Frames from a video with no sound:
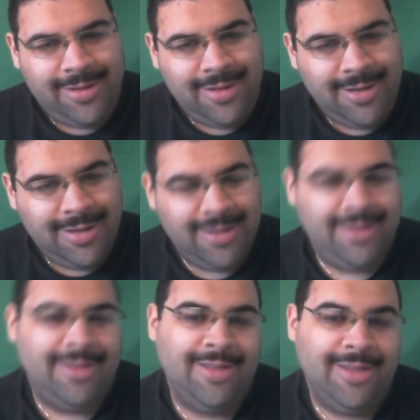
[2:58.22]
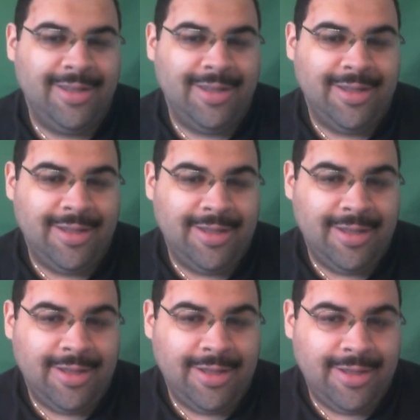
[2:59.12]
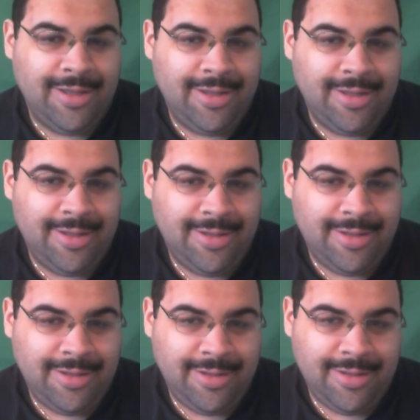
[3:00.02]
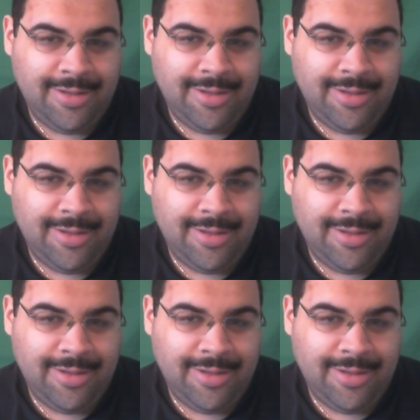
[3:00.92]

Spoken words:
(silence)